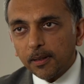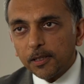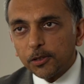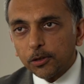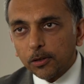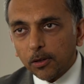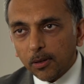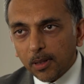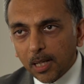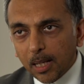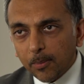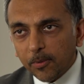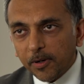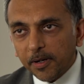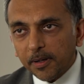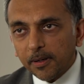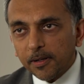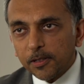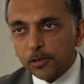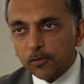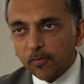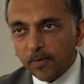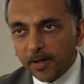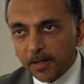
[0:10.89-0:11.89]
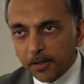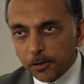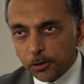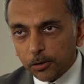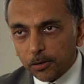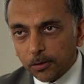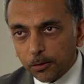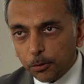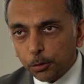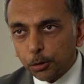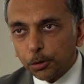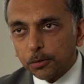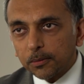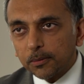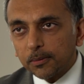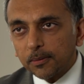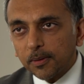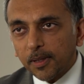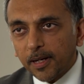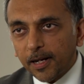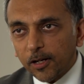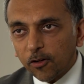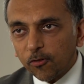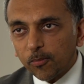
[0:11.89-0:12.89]
let's collaborate, let's find a solution
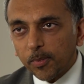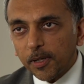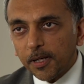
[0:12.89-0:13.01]
kind of